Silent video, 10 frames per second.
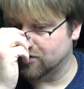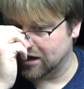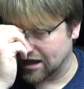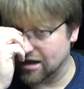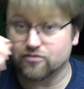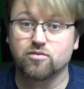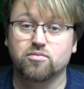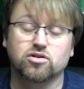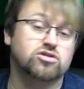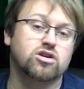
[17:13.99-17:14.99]
And again, if you
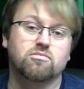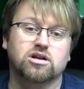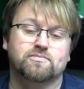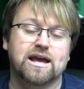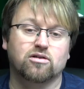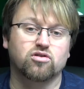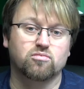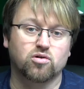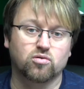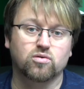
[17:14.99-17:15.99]
put too much paint on the
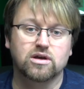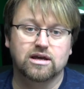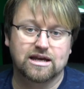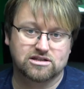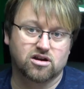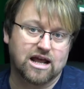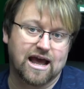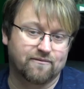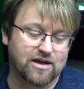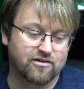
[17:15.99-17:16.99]
model, it's going to
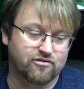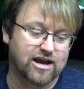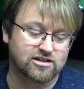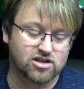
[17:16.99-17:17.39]
have that effect.